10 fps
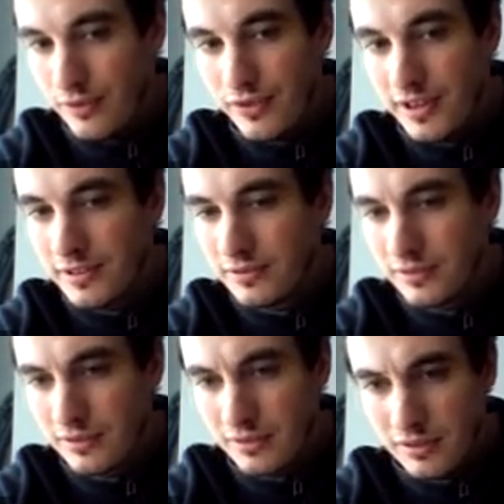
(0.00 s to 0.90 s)
alpha
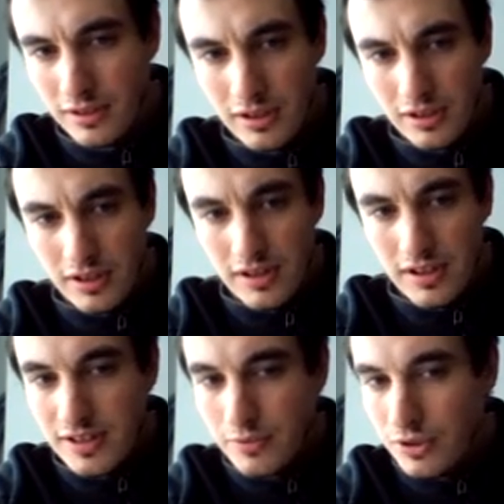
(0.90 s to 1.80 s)

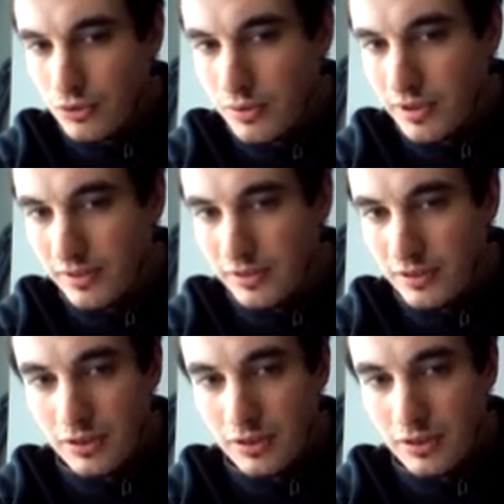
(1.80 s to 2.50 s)
is equal to 1.